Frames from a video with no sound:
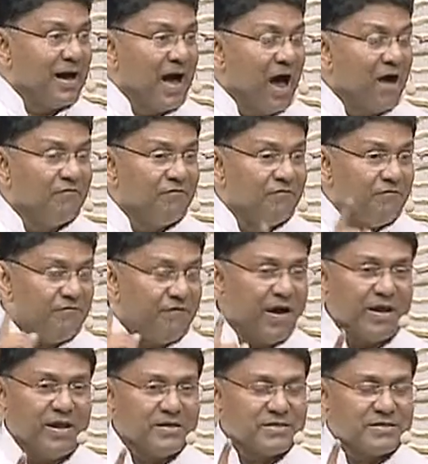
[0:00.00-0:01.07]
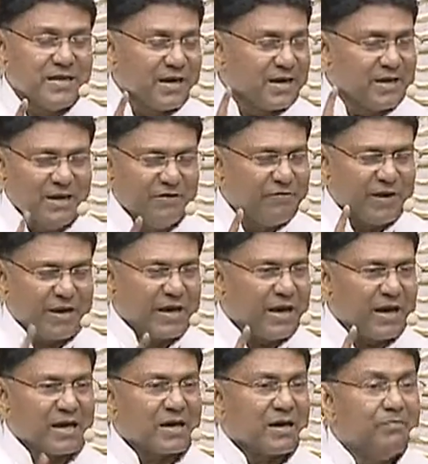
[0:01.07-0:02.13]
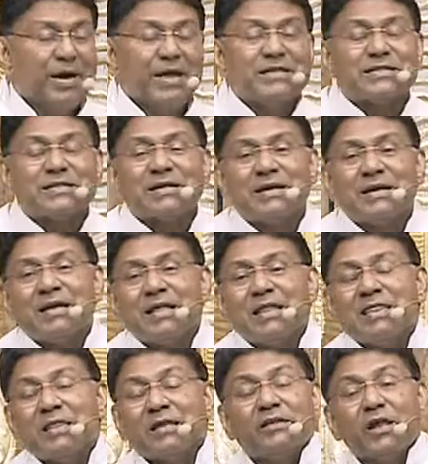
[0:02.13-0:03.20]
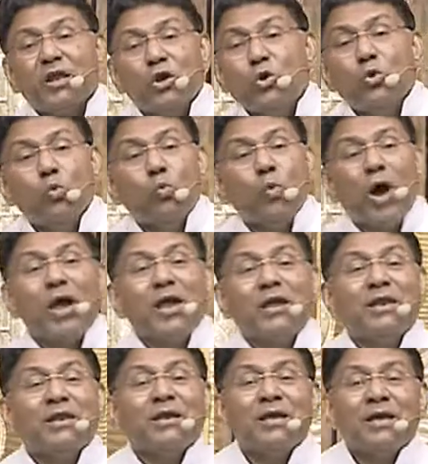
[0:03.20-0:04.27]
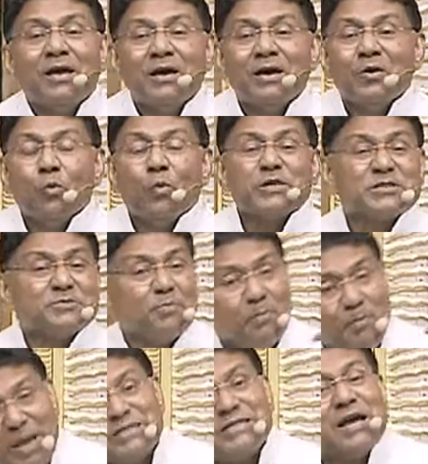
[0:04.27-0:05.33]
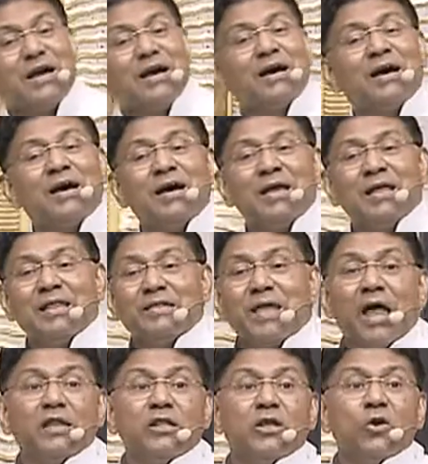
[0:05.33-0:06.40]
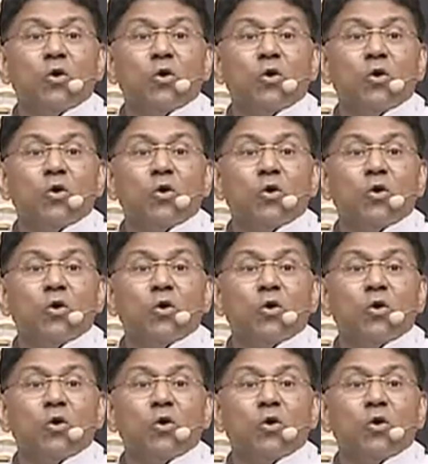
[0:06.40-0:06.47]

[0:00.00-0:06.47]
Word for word: a very significant comment, that the new wine was better than the